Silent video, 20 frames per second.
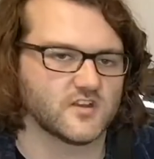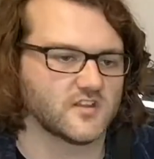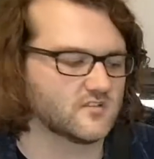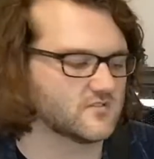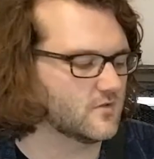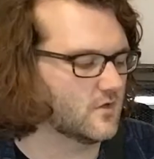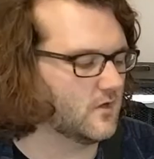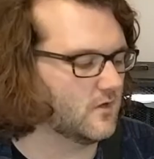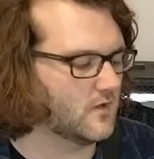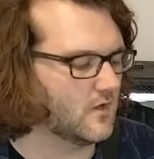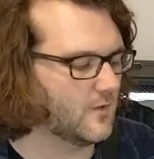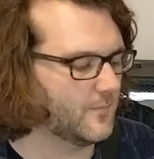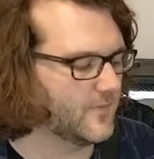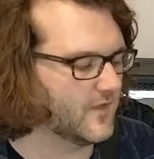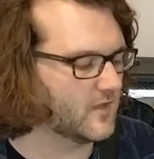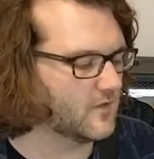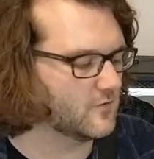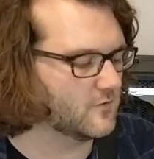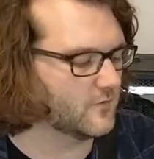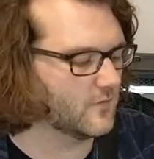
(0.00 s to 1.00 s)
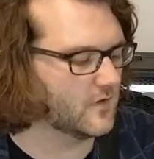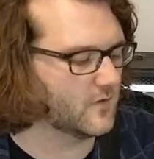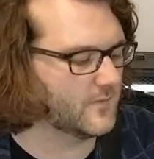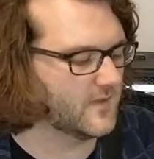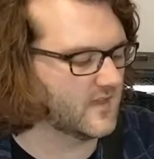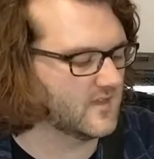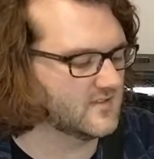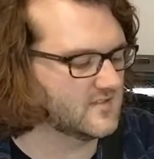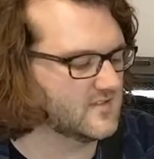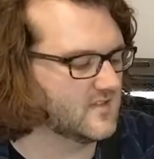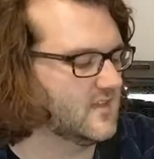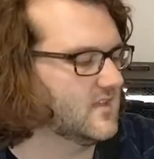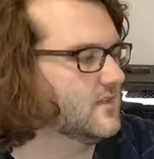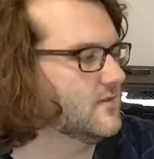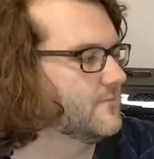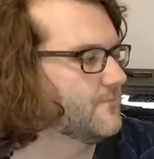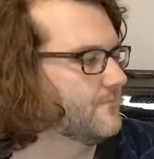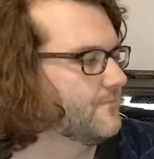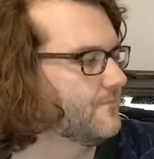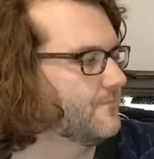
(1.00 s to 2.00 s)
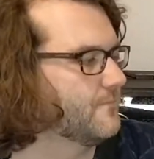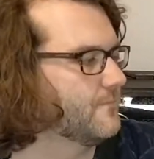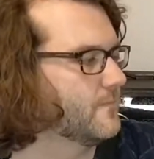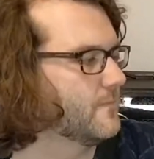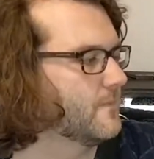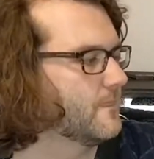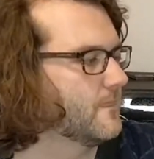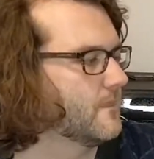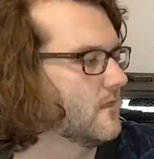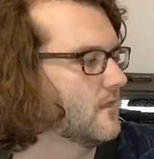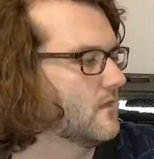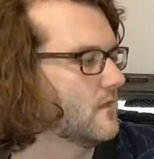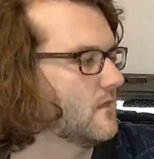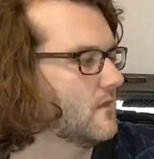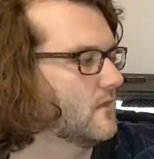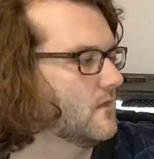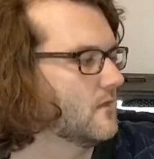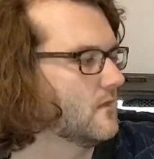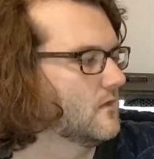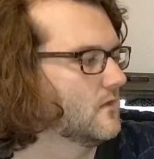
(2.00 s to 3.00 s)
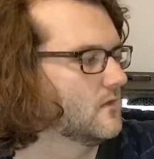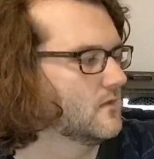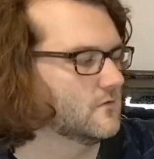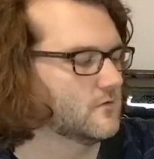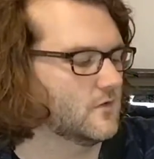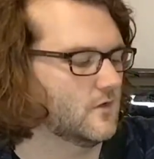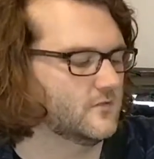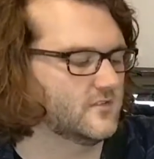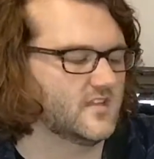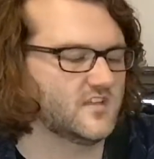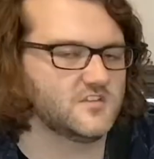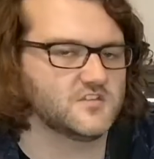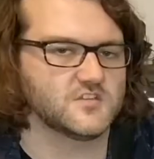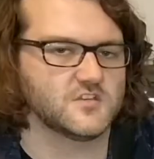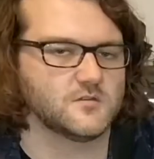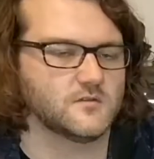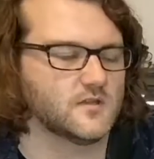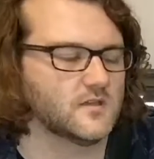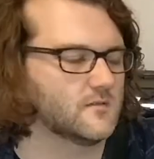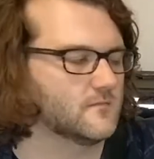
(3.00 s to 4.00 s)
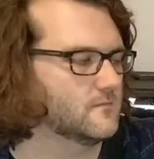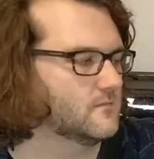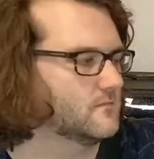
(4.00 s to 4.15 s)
So I'll pick another one, I'll pick a D. So I'll detune it.